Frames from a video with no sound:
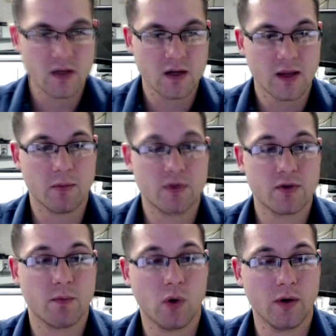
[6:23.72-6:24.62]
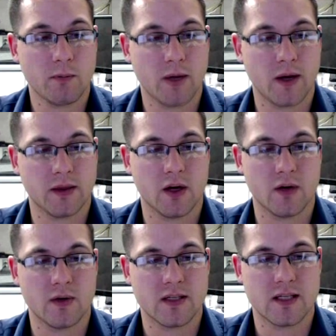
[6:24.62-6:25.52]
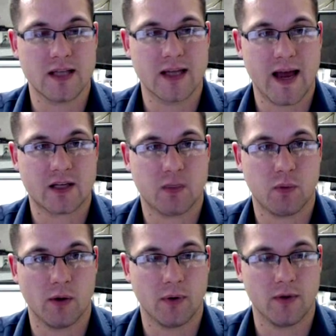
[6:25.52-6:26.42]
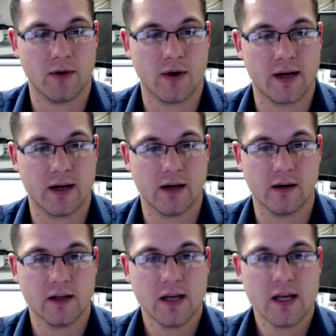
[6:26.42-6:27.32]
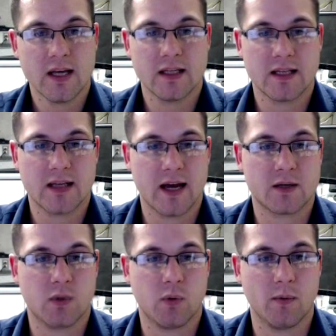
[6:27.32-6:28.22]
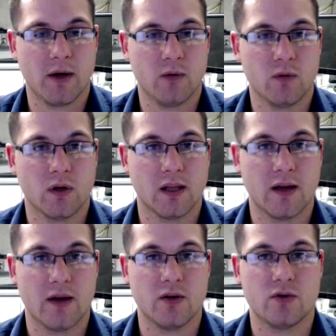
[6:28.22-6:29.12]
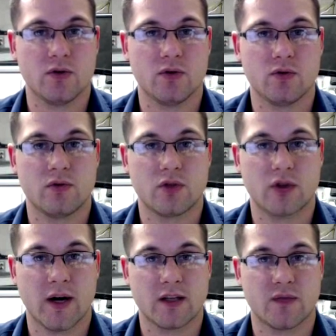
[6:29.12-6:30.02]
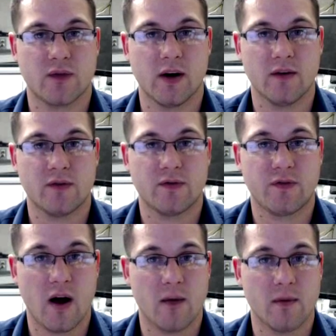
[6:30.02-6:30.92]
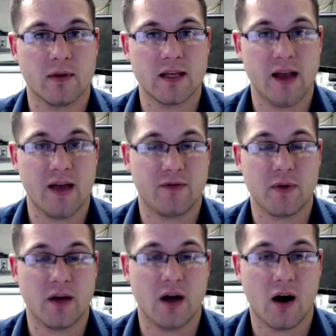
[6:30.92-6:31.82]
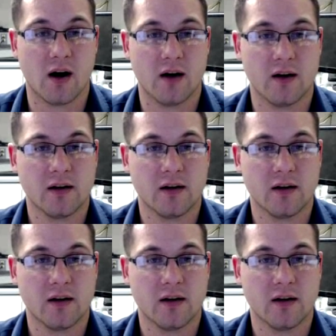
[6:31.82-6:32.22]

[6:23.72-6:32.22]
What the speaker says: The most important button, though, is this export button right here. This export button will allow you to transfer it from the FBR